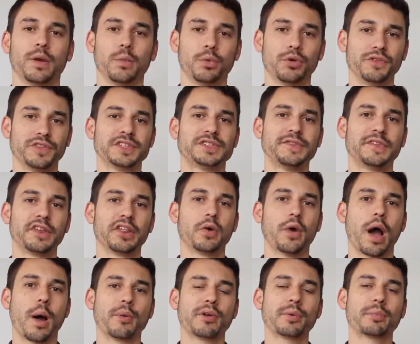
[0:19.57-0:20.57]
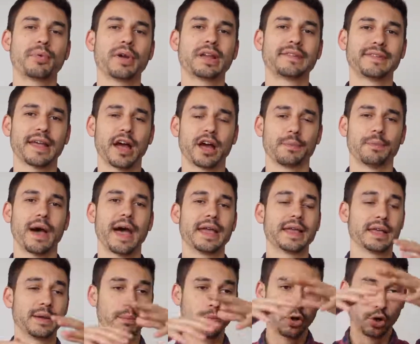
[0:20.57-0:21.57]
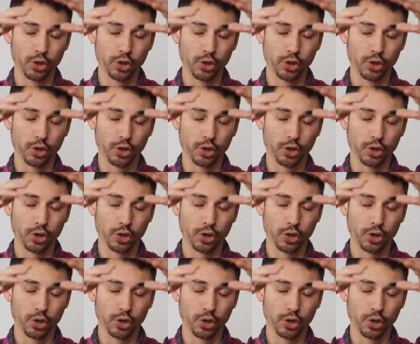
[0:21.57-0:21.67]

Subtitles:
Well, in this video, I want to break down my